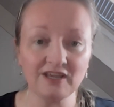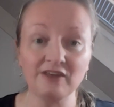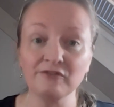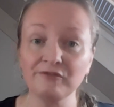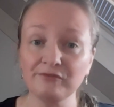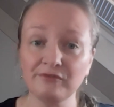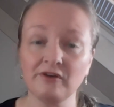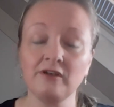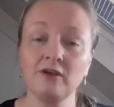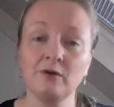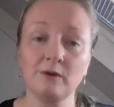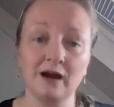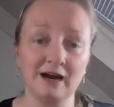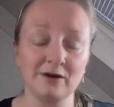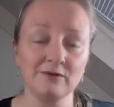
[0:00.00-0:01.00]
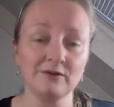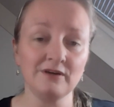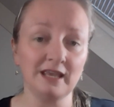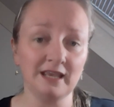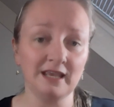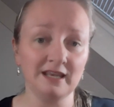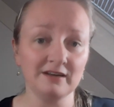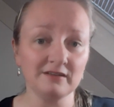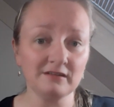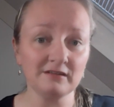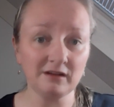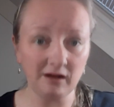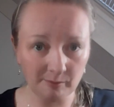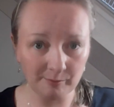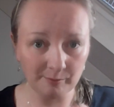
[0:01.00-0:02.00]
and follow our inner
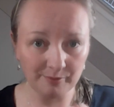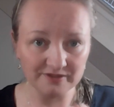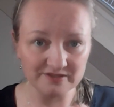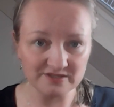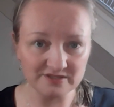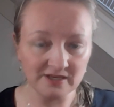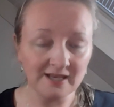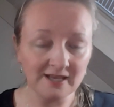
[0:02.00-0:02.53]
compass.